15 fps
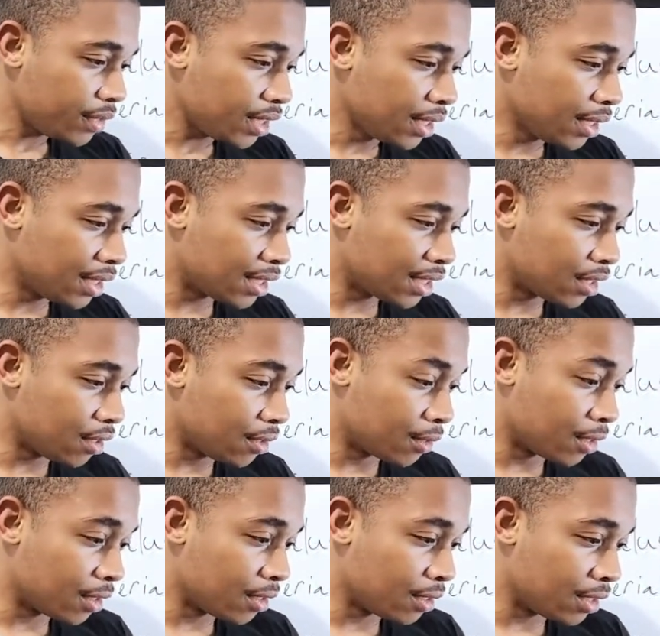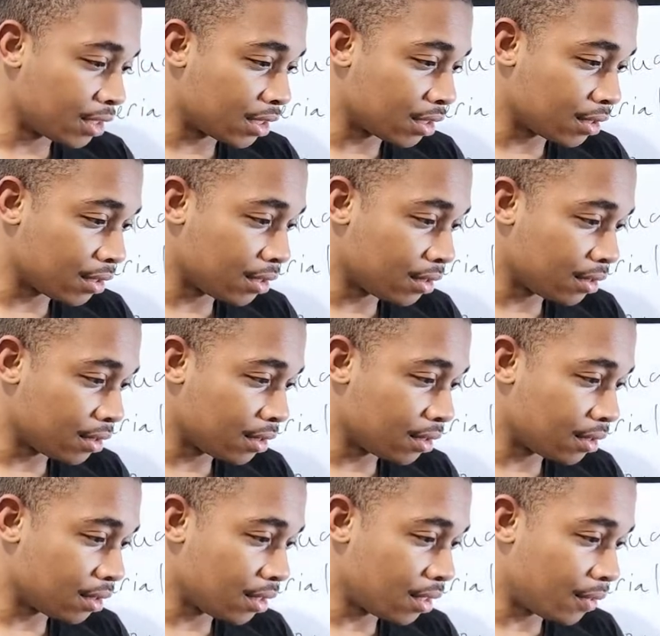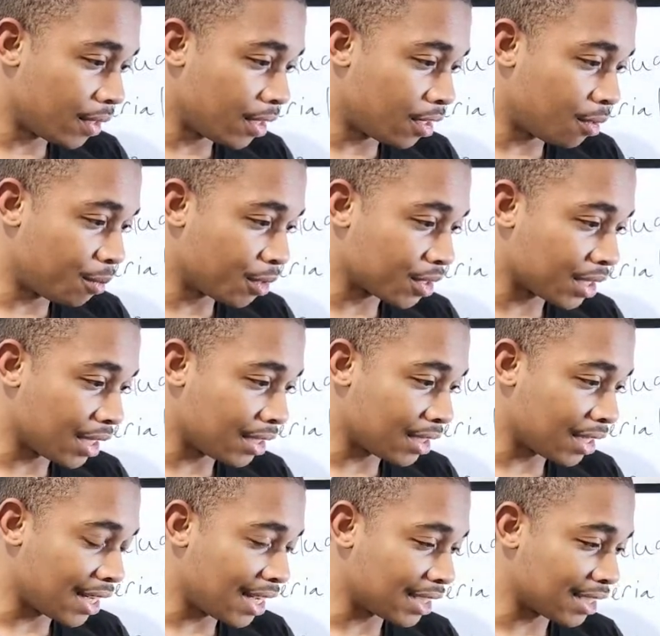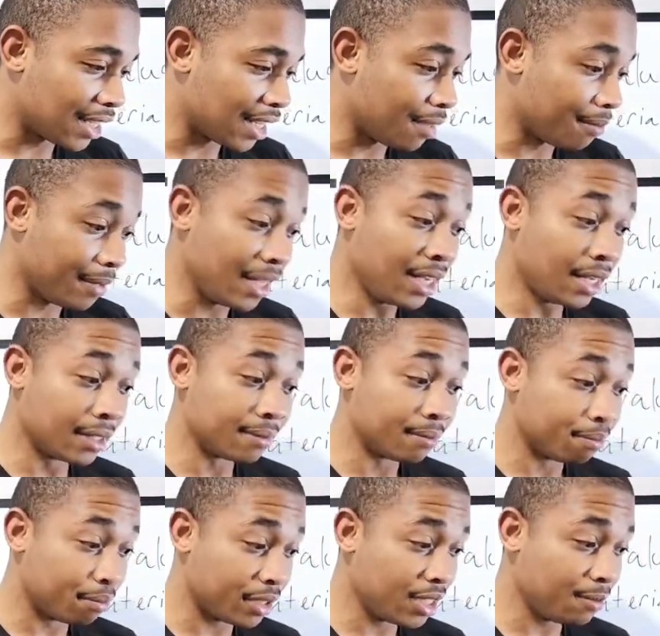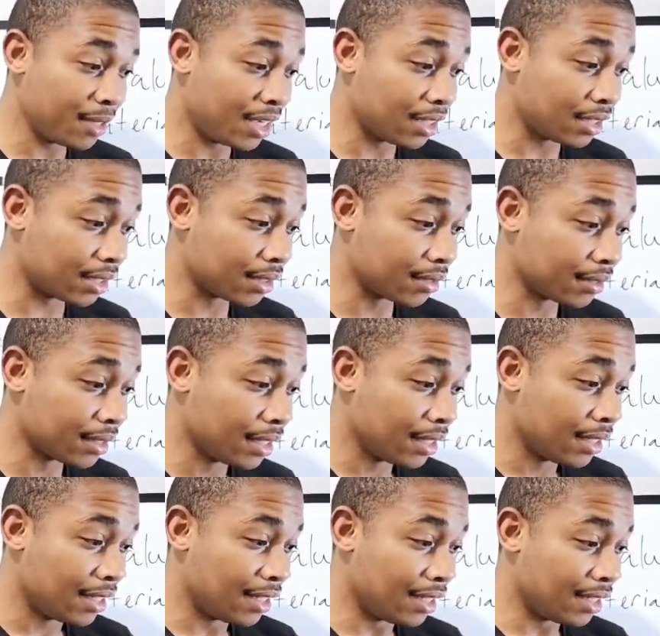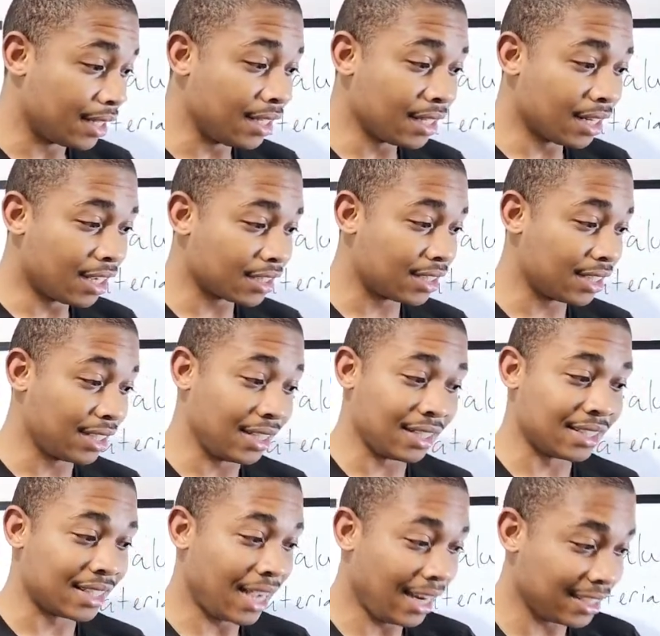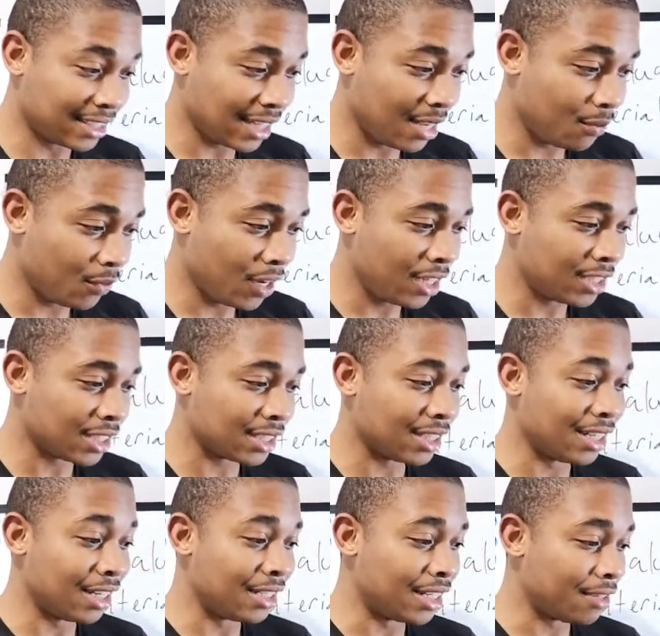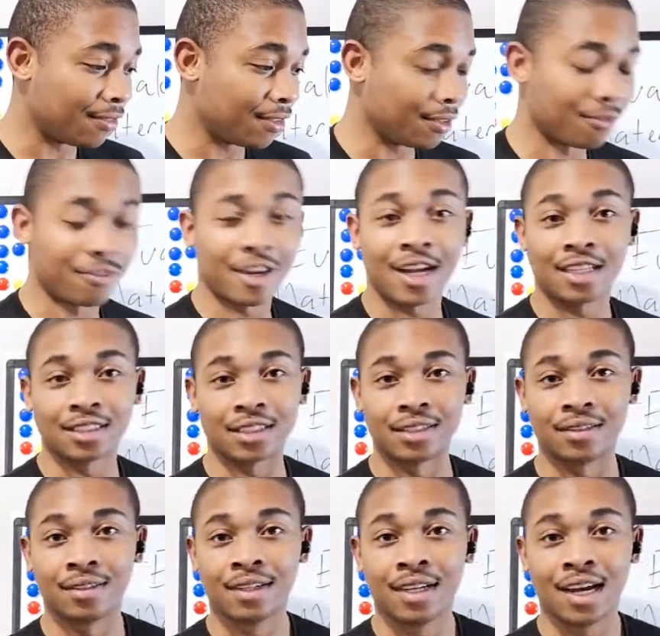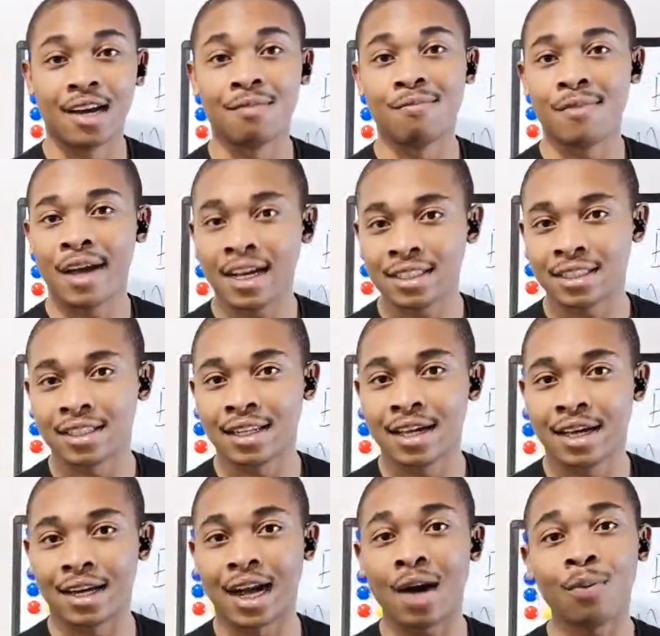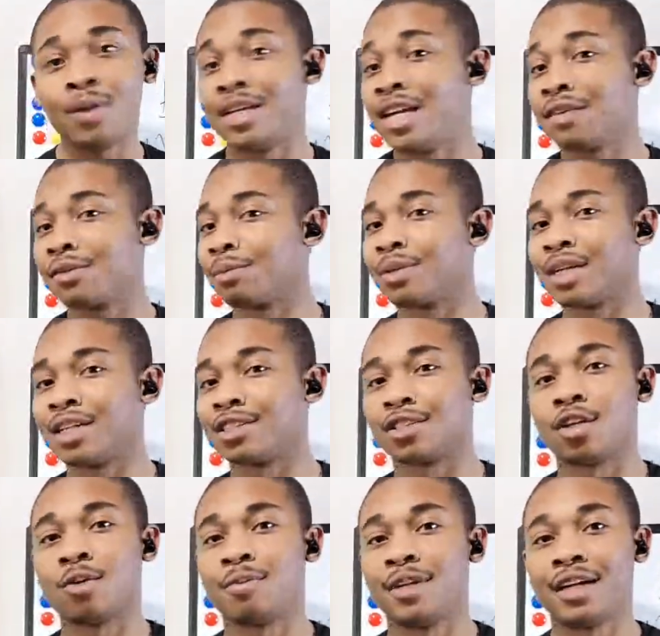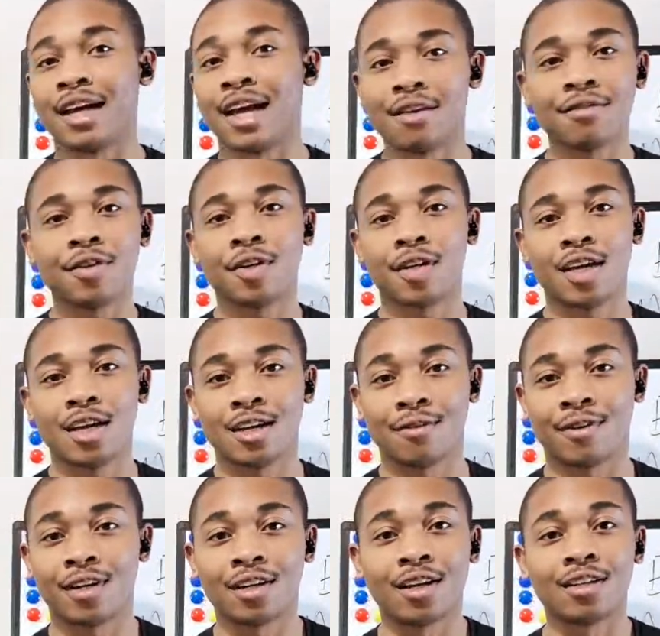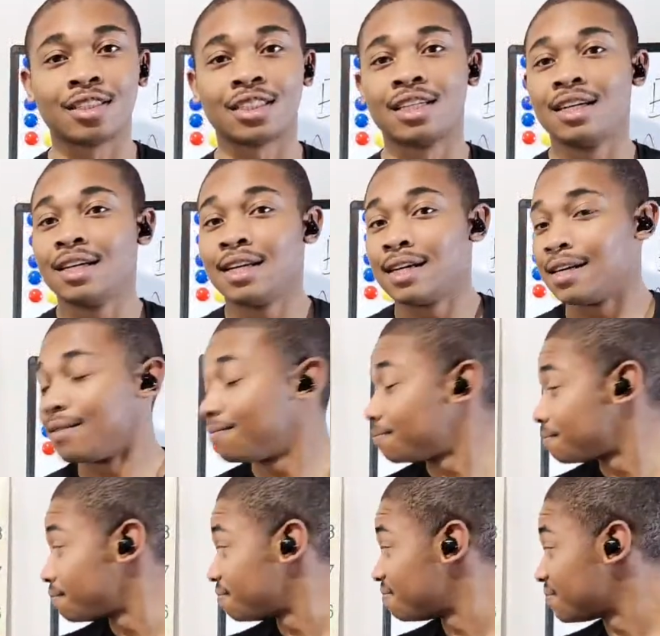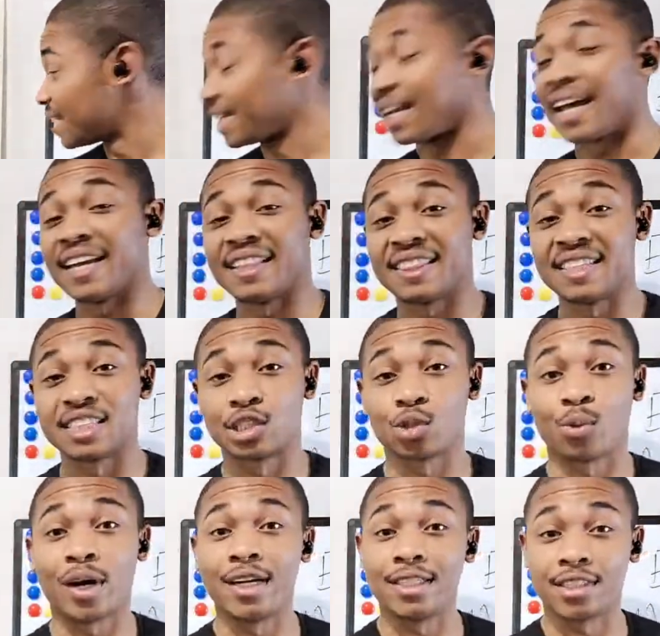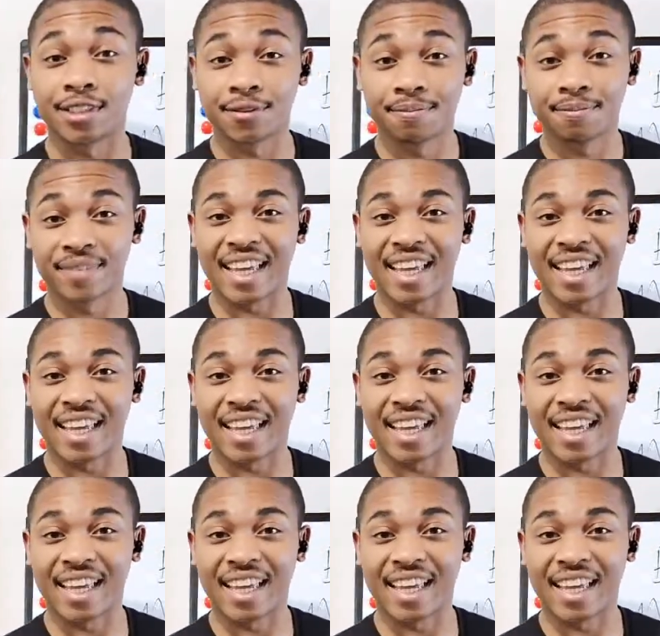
This is going almost like the last game. Yeah, pretty much. He lost the exact same way, just in a different fashion. Imagine that. I would never play this opening ever again if I lost like this twice.